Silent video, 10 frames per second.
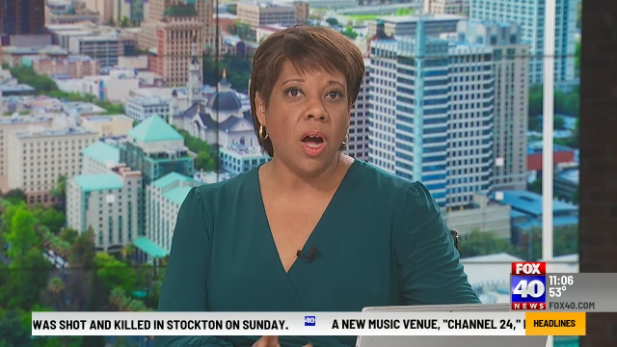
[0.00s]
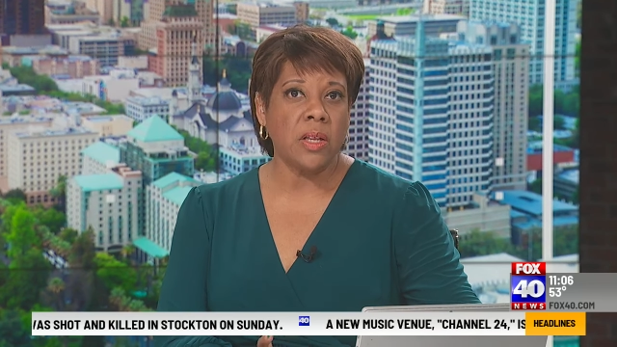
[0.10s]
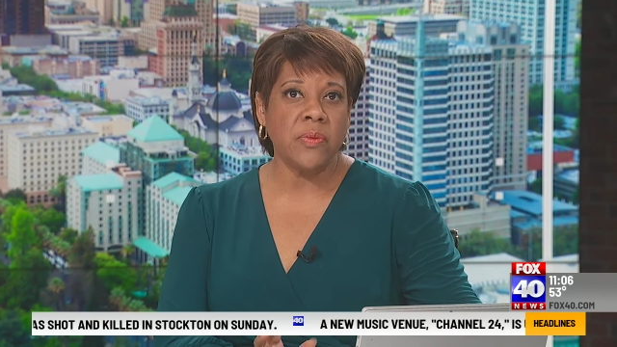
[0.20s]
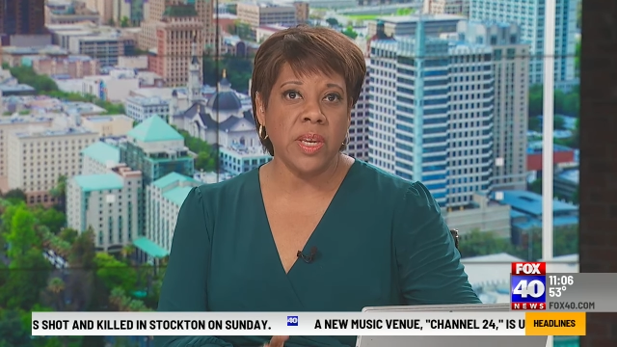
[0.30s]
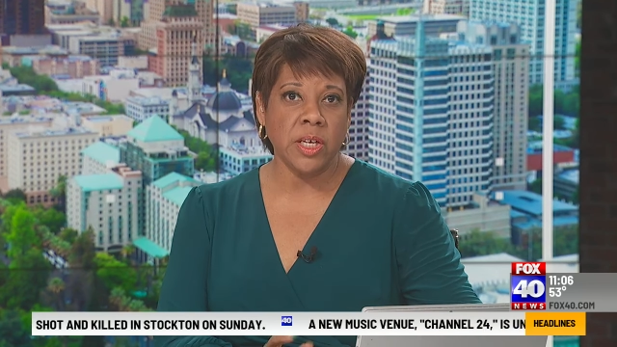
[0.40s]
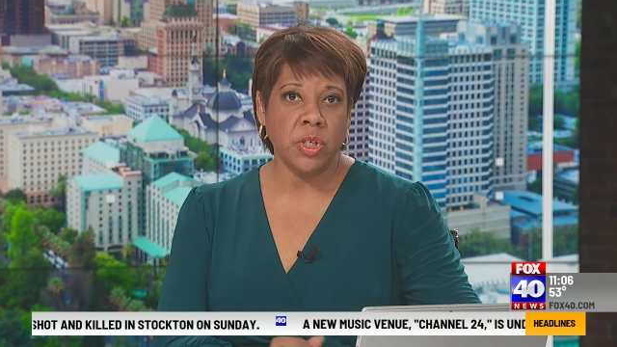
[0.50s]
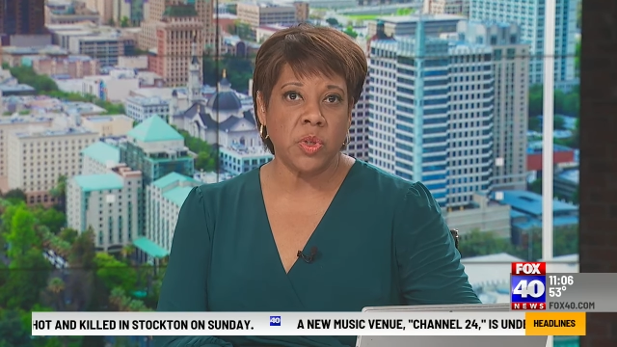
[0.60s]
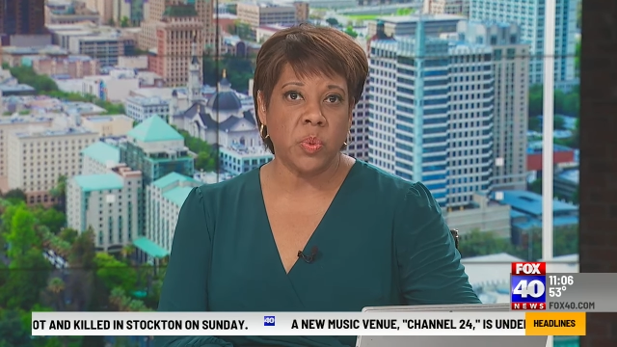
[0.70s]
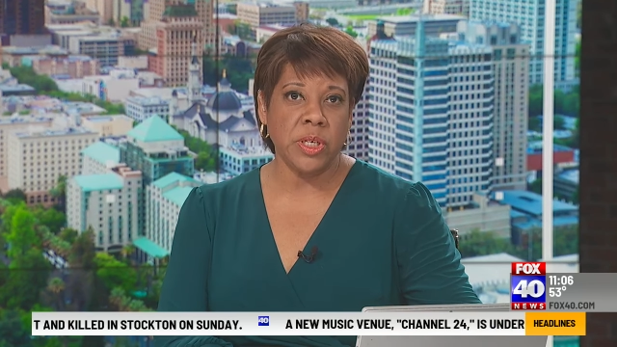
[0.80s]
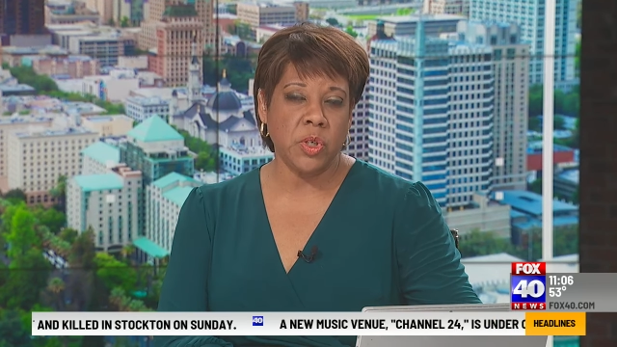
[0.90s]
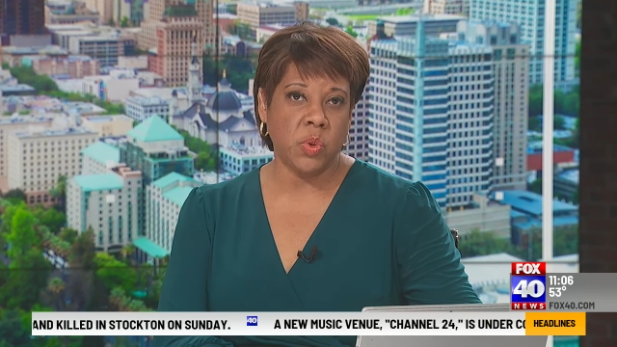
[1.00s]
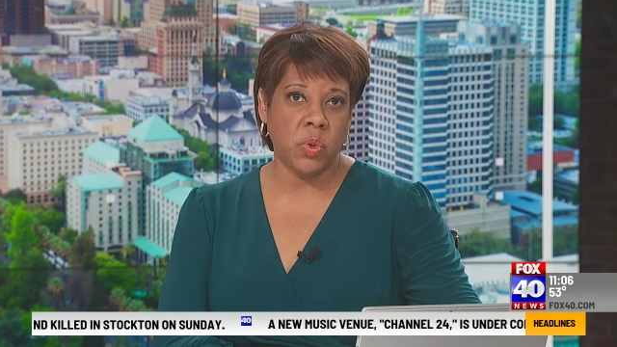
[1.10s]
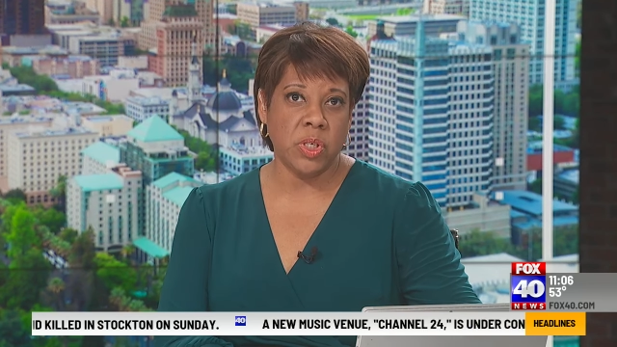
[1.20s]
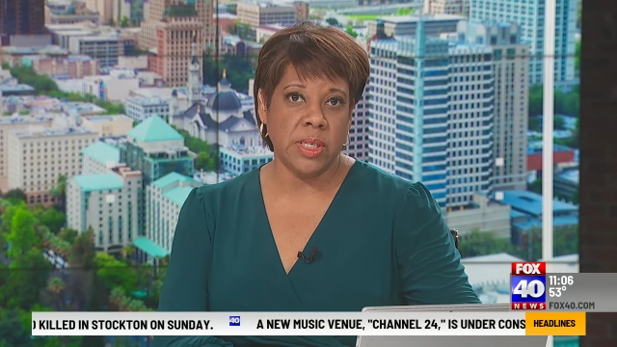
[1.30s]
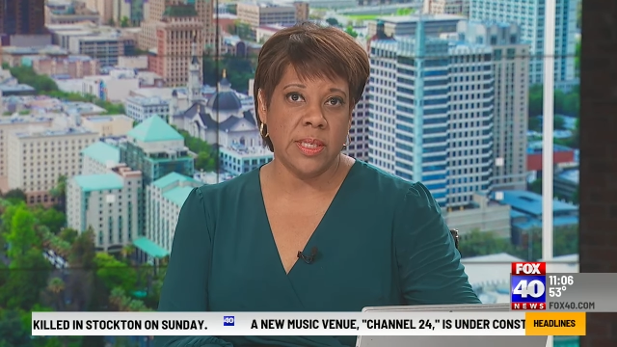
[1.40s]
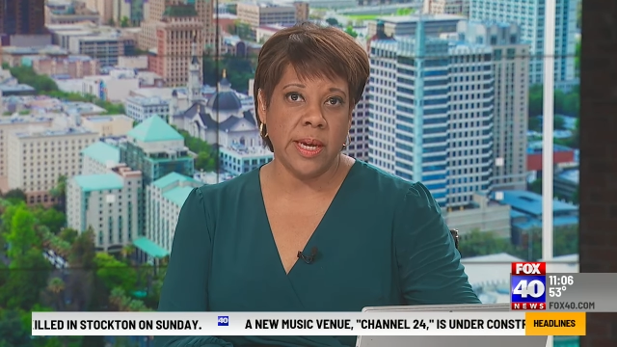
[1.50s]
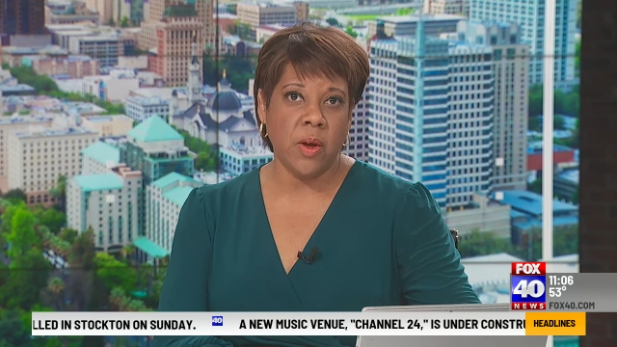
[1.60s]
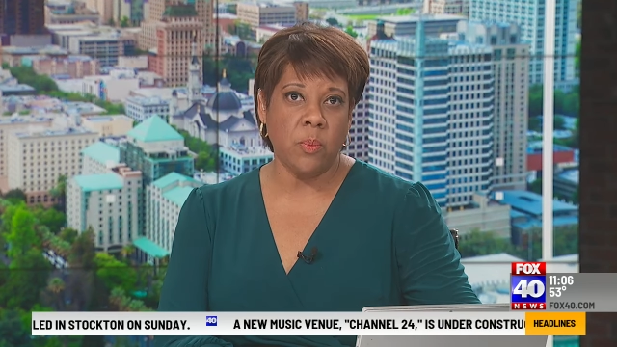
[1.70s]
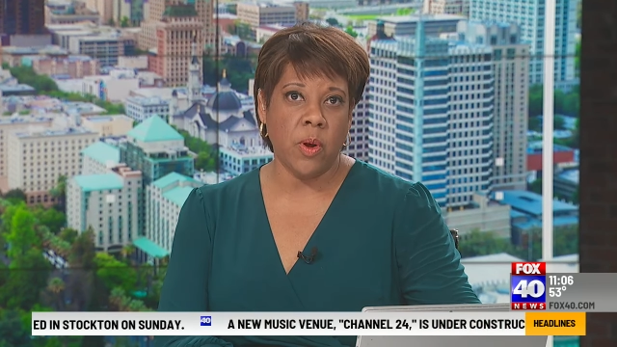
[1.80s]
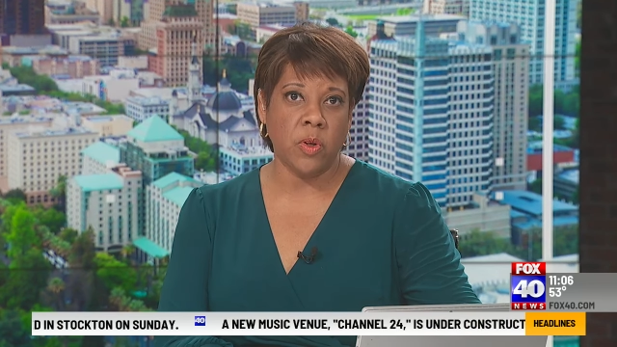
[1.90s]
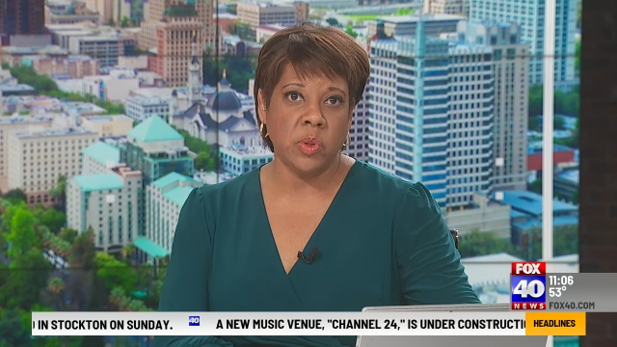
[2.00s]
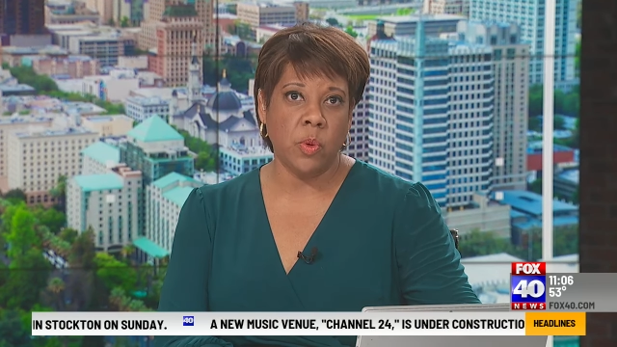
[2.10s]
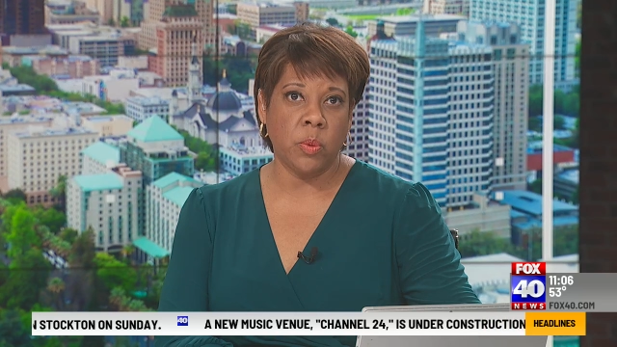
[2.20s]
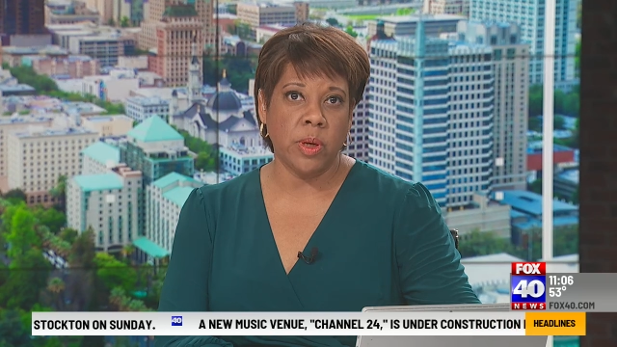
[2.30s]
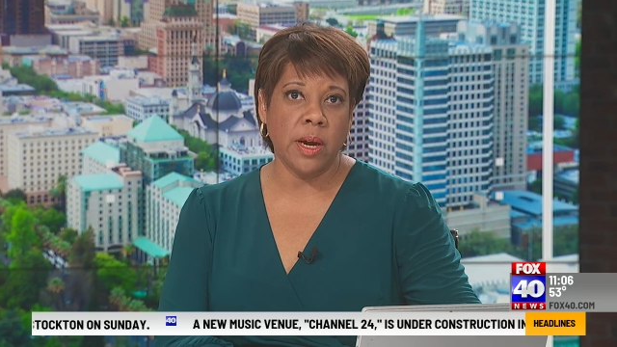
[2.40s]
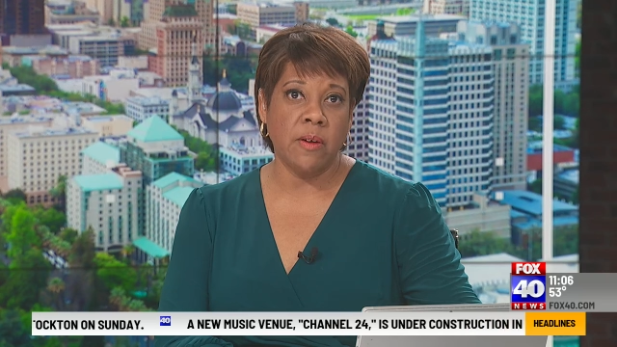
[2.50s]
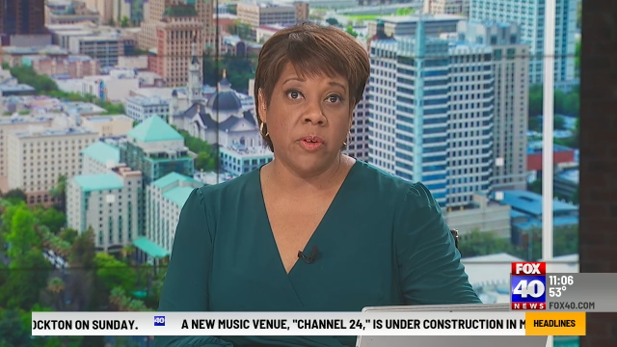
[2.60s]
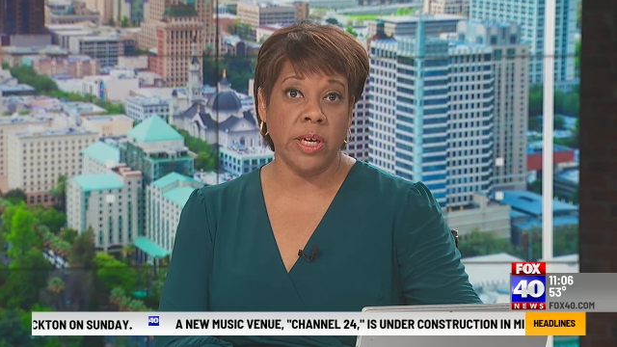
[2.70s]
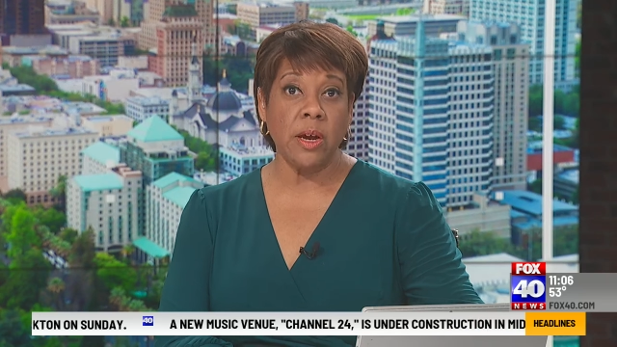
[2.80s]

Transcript: all of the nation's resources to help Baltimore recover,